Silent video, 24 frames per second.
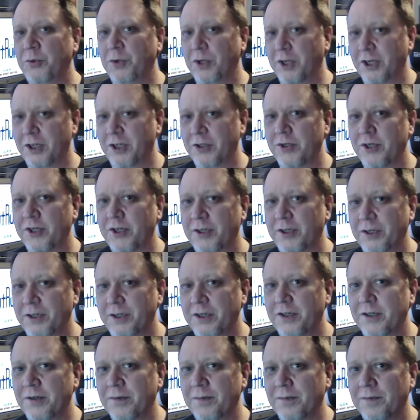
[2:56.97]
what I traded
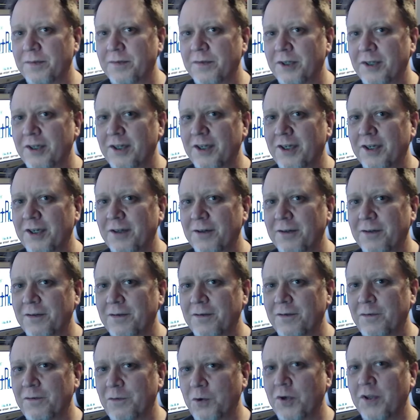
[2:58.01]
him
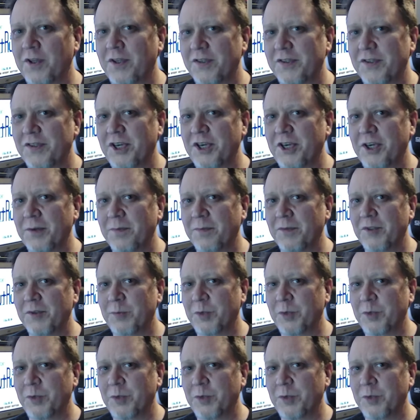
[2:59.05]
for these games.